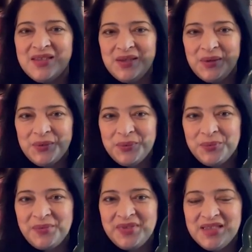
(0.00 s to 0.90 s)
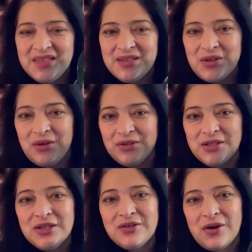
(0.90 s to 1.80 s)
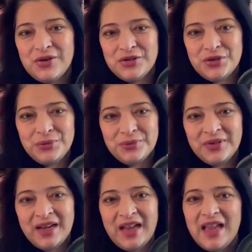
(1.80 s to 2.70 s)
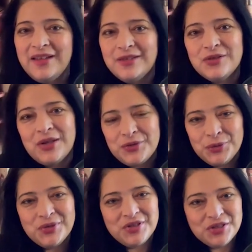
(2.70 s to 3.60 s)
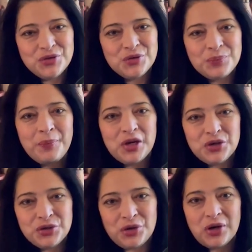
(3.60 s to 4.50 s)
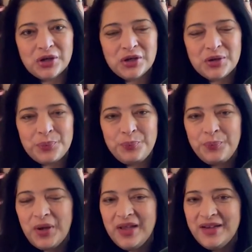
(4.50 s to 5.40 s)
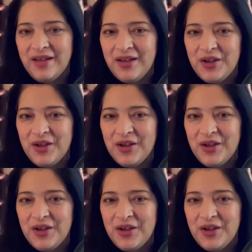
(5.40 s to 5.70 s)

So this is called Artichaut. And as you can see, it's just much darker. But,